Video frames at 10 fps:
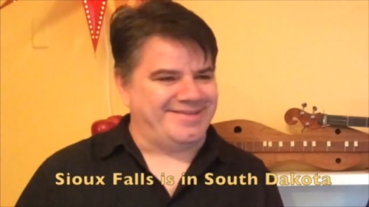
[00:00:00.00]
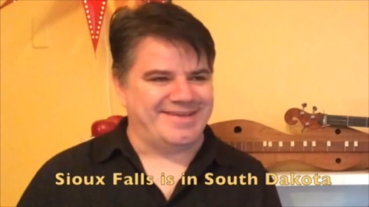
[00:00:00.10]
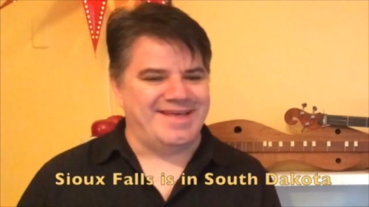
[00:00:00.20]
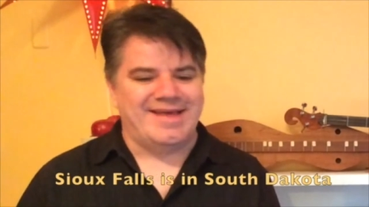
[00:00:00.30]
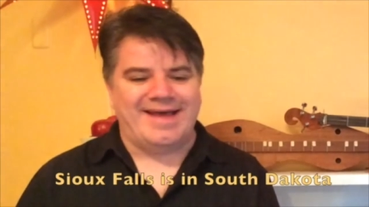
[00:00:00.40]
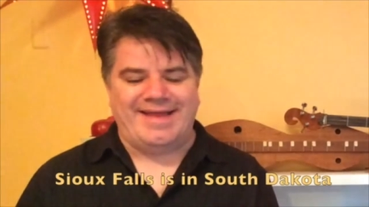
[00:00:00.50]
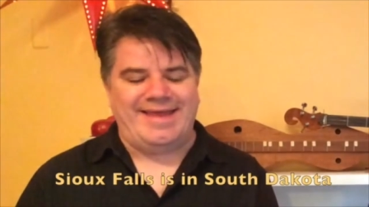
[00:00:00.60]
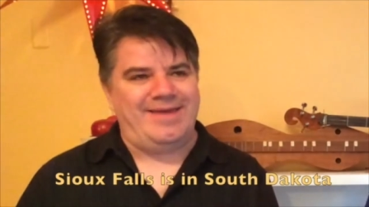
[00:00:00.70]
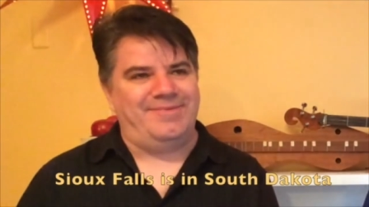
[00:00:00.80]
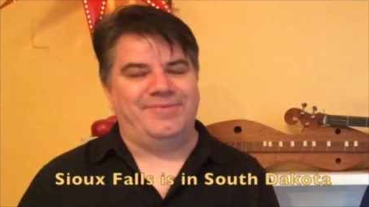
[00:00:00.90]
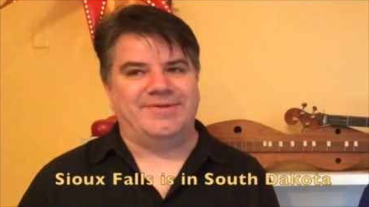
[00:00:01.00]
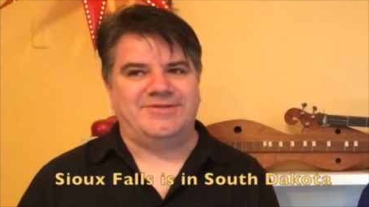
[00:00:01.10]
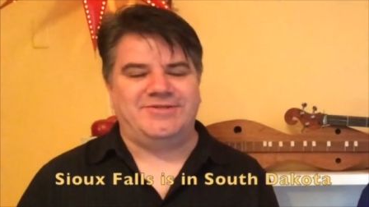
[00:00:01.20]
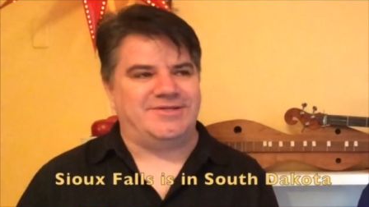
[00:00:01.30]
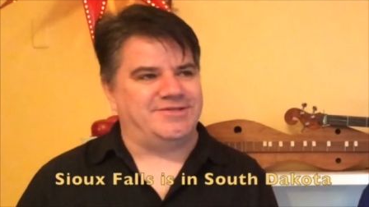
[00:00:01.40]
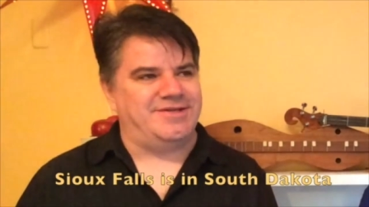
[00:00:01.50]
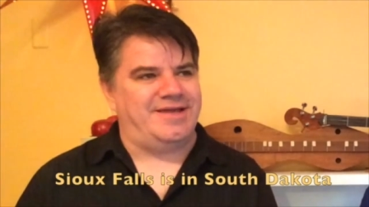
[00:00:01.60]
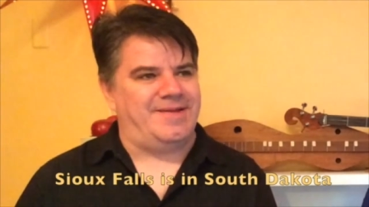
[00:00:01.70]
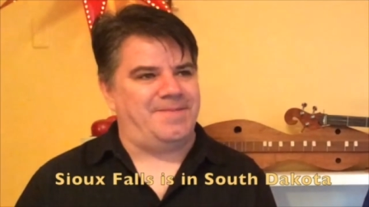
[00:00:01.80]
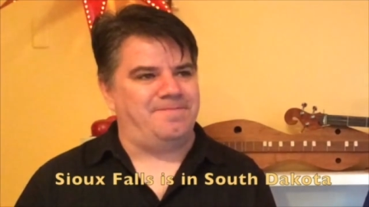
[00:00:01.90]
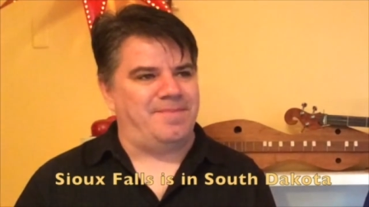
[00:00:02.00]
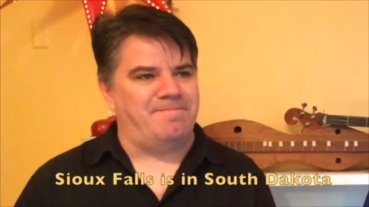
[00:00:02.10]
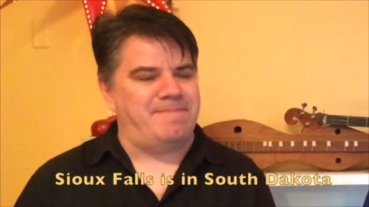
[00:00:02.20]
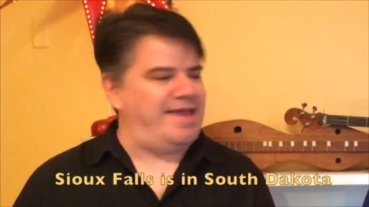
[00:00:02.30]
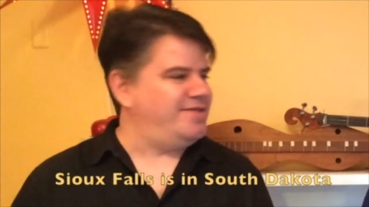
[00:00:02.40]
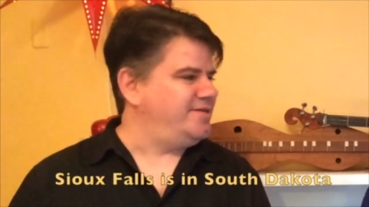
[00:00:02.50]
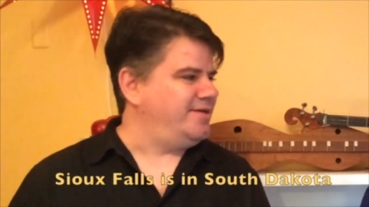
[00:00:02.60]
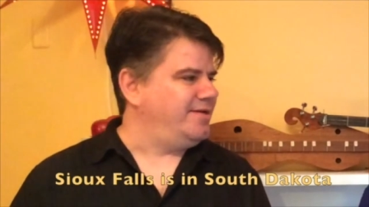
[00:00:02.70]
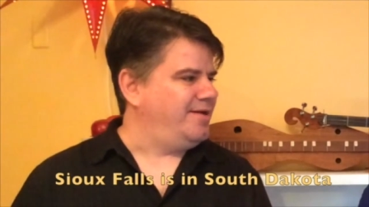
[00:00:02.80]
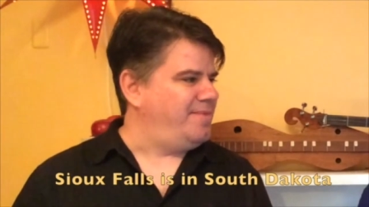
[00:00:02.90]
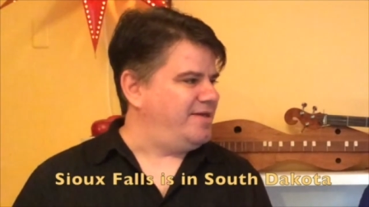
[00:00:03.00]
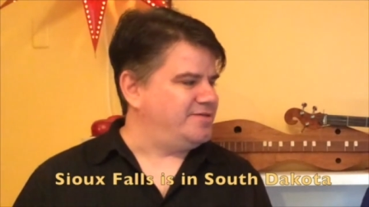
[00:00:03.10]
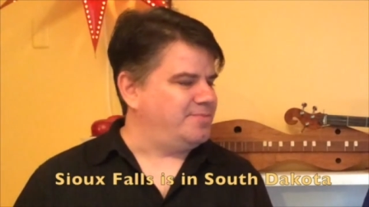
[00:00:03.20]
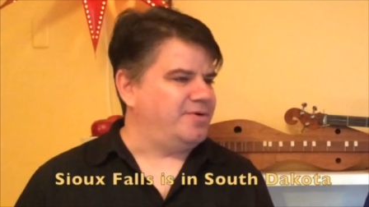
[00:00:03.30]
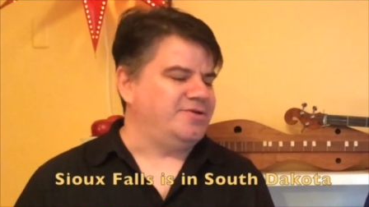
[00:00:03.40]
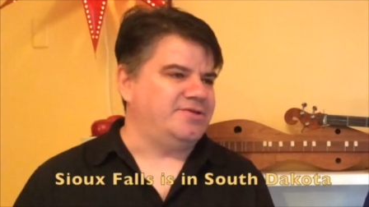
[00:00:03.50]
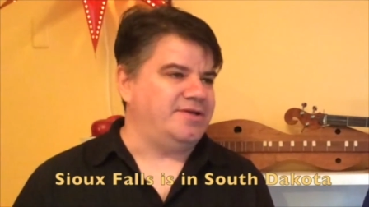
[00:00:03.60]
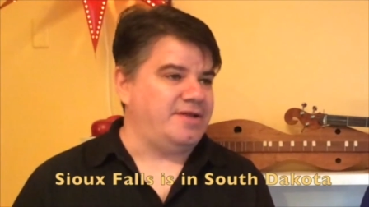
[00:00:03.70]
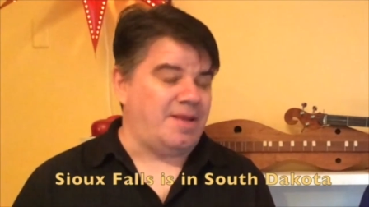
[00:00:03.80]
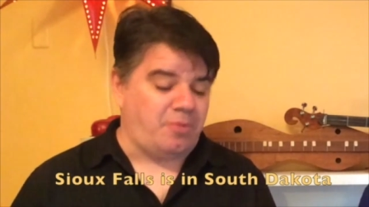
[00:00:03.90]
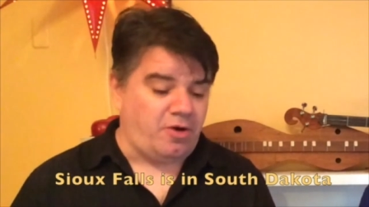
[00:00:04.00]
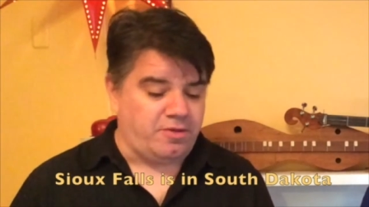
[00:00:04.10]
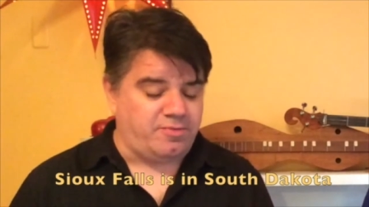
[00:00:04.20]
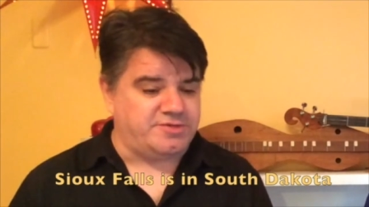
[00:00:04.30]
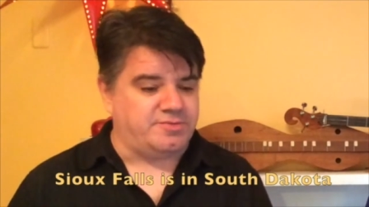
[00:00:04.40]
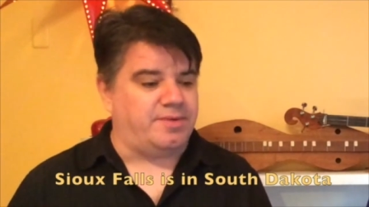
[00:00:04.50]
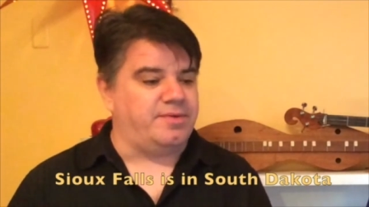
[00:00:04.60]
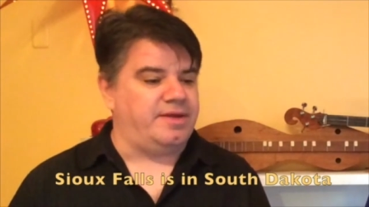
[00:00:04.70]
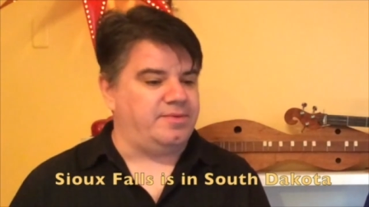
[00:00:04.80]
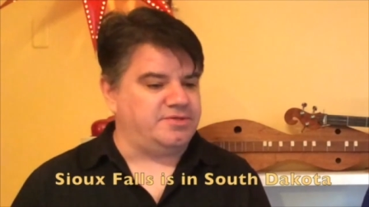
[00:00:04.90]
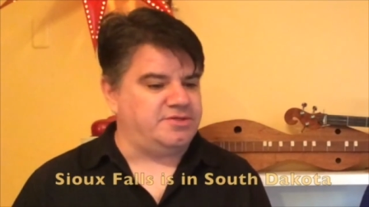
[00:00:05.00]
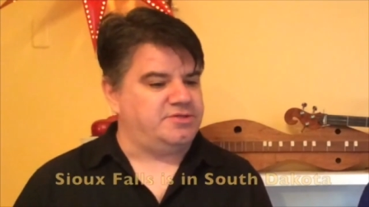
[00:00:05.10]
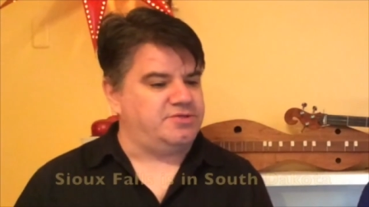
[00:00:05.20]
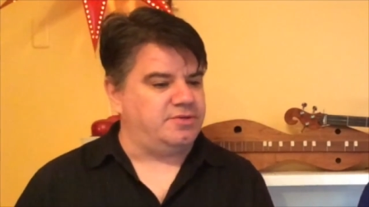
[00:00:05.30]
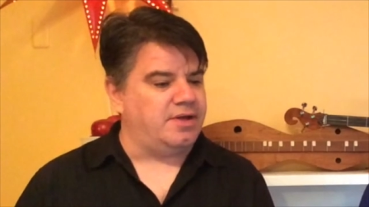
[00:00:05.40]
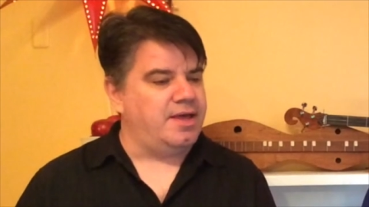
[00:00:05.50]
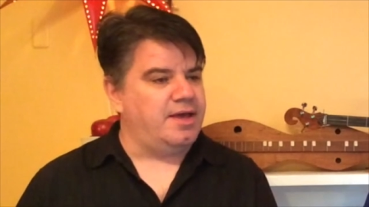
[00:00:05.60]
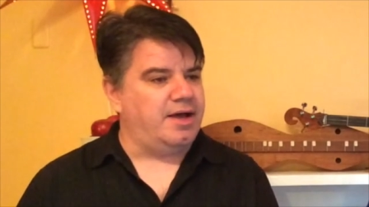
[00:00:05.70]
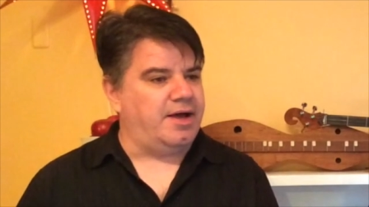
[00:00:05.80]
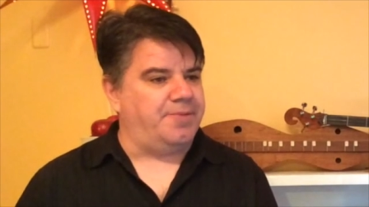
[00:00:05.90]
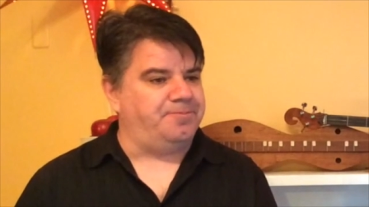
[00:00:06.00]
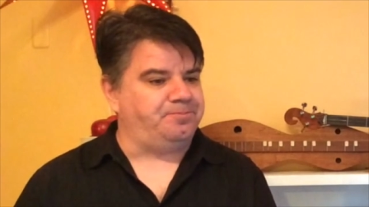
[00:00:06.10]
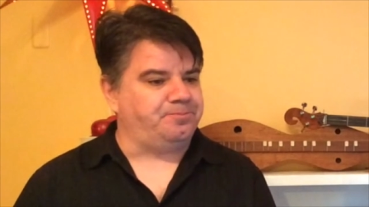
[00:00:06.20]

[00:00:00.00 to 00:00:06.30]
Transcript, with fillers: things, and he was just an amazing, amazing person. And, and part of the reason why we're there was just so um,